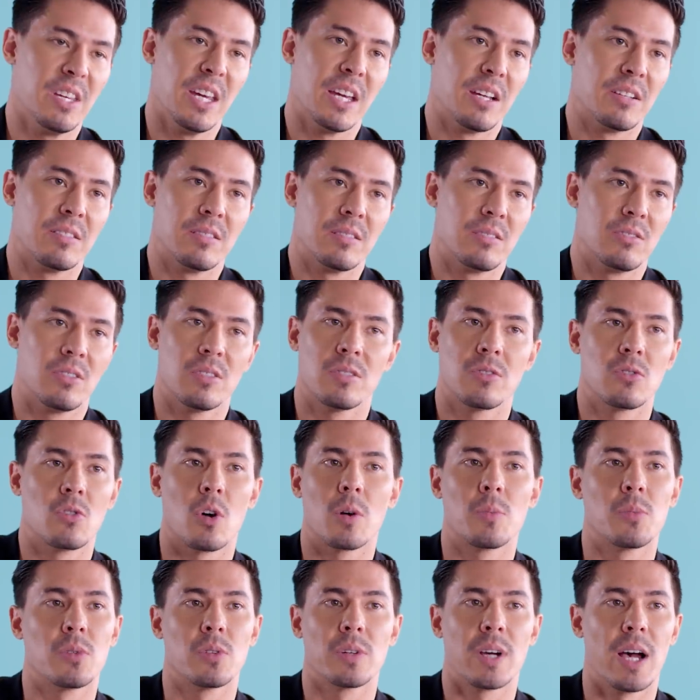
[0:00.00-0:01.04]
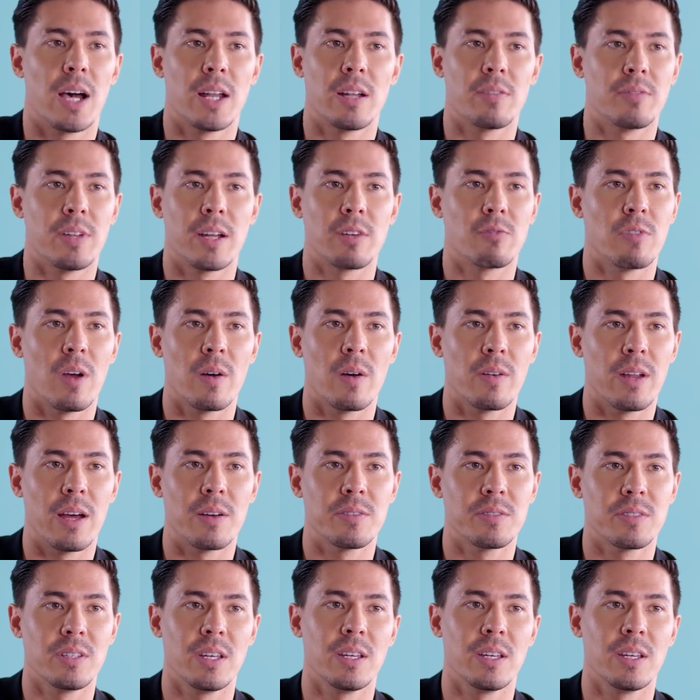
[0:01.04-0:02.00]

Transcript: kicks, just normal kind of like roundhouse